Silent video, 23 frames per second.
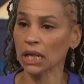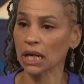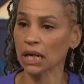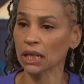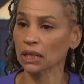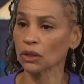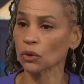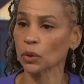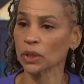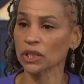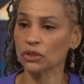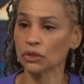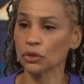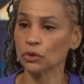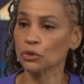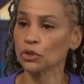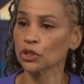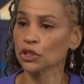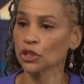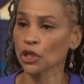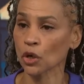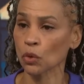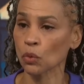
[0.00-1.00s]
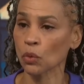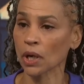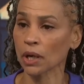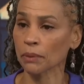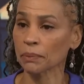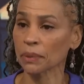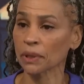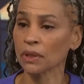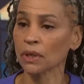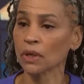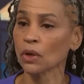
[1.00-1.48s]
not going to show
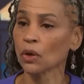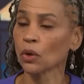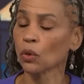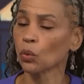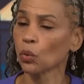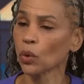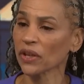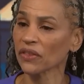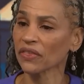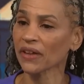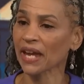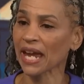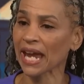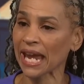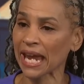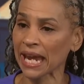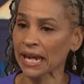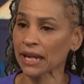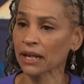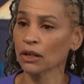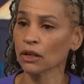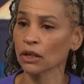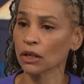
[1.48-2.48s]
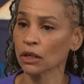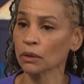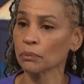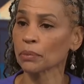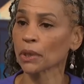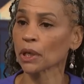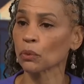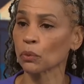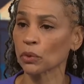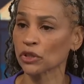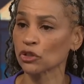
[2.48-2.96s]
up with anger,
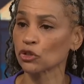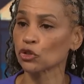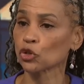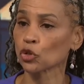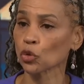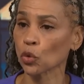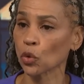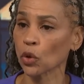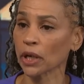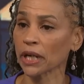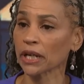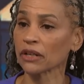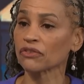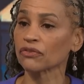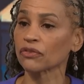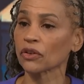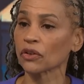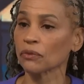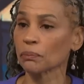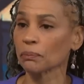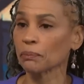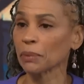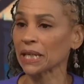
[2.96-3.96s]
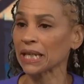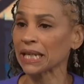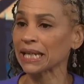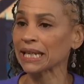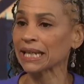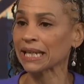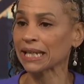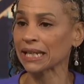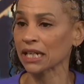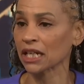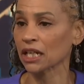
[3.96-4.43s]
but with joy for
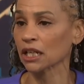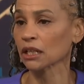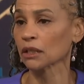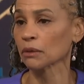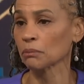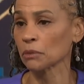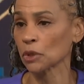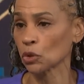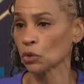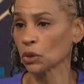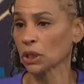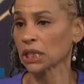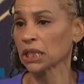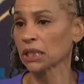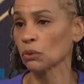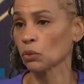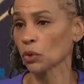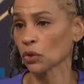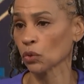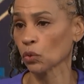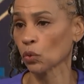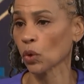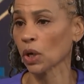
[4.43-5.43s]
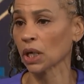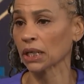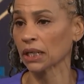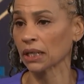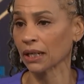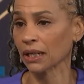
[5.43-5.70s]
being in community with one